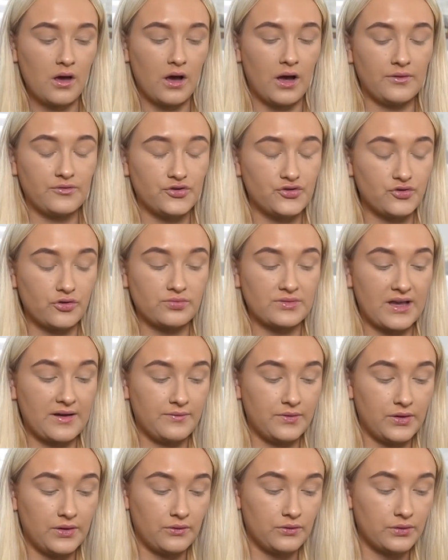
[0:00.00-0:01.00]
I just dropped
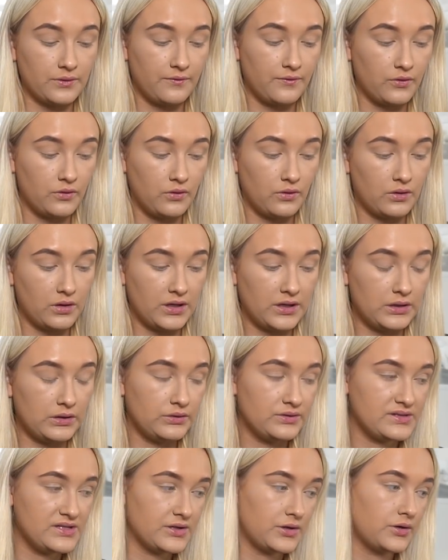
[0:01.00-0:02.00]
everything on the floor. I
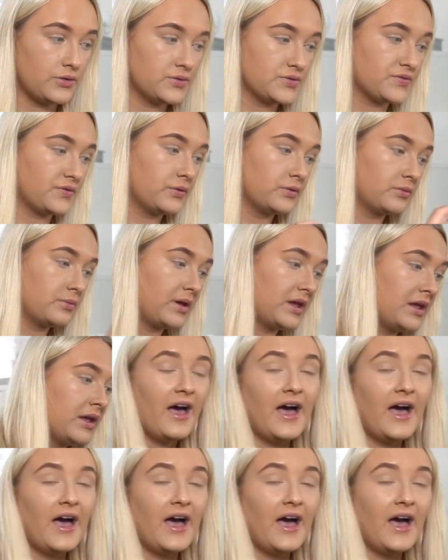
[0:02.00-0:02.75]
honestly don't know what's wrong with me.